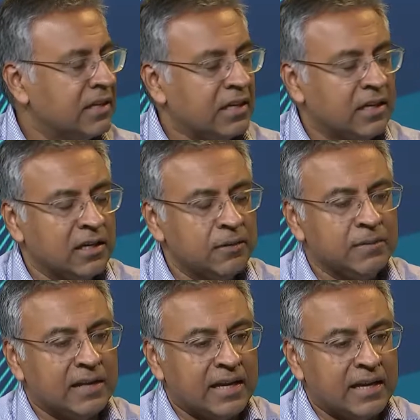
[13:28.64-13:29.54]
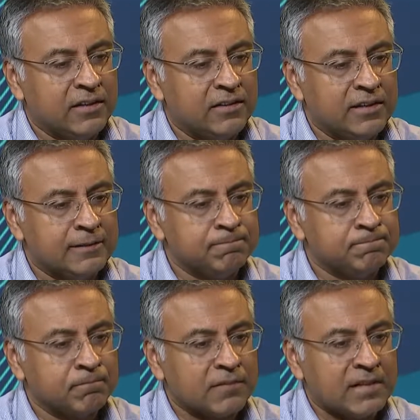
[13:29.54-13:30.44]
And
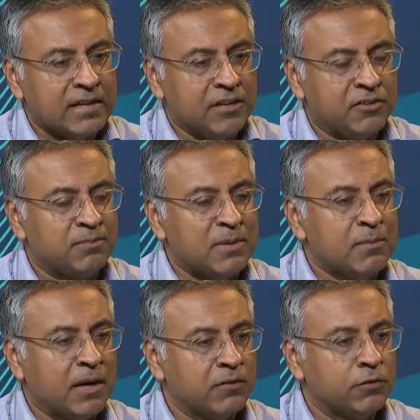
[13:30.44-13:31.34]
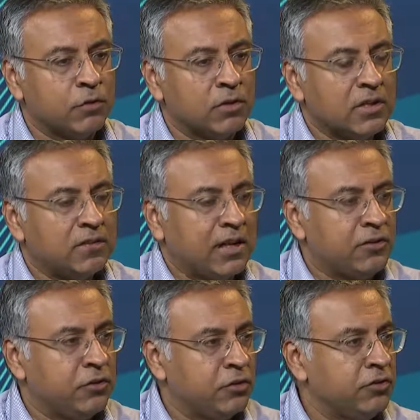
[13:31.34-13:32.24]
just be mindful that
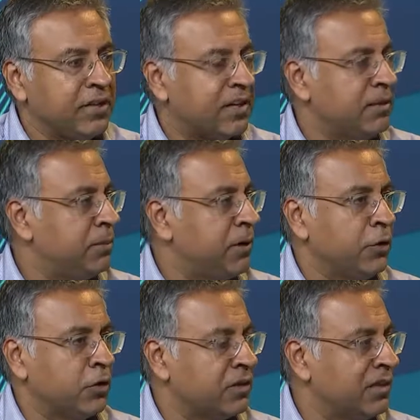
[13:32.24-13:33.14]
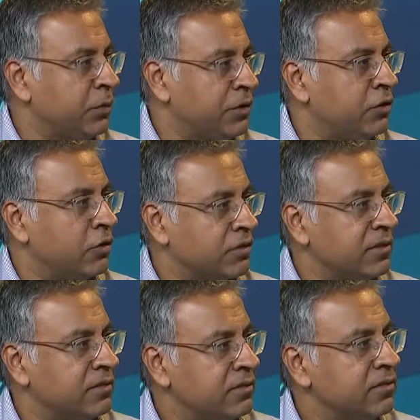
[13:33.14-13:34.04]
you should check in periodically with your doctor.